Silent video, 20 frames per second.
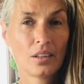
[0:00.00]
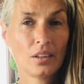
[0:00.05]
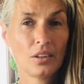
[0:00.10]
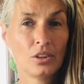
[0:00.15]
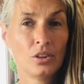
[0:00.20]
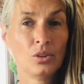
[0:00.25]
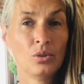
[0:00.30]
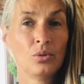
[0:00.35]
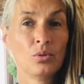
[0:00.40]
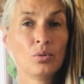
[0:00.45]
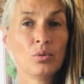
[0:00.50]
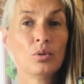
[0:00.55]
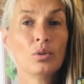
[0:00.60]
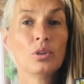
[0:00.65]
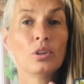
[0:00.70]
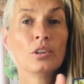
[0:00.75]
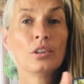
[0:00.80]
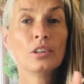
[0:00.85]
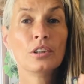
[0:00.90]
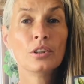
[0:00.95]
you
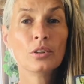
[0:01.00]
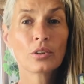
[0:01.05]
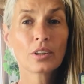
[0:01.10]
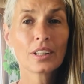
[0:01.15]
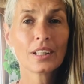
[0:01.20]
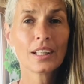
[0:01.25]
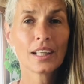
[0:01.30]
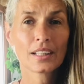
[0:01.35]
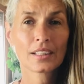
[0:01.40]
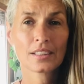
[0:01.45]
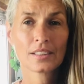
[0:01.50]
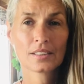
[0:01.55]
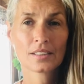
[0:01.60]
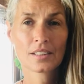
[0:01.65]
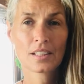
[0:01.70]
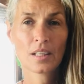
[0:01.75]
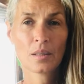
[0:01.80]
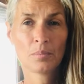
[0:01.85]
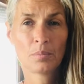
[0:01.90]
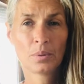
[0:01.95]
looking at this
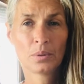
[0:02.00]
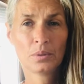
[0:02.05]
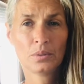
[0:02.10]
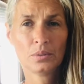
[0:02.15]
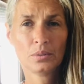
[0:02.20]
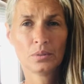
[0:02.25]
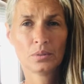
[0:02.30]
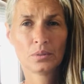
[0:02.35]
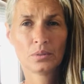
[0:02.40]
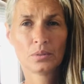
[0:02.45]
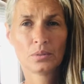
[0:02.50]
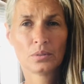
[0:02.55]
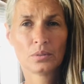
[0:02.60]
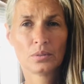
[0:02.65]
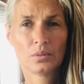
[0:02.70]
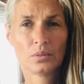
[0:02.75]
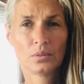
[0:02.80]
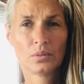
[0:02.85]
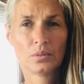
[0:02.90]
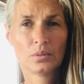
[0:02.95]
couple,
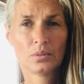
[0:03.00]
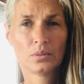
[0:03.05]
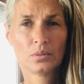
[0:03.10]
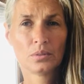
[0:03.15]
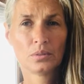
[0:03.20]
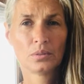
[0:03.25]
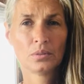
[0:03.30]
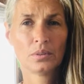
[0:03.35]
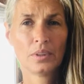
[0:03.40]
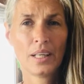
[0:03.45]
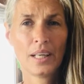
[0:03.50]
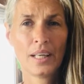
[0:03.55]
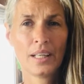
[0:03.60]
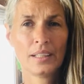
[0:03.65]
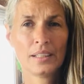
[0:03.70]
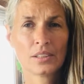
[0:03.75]
and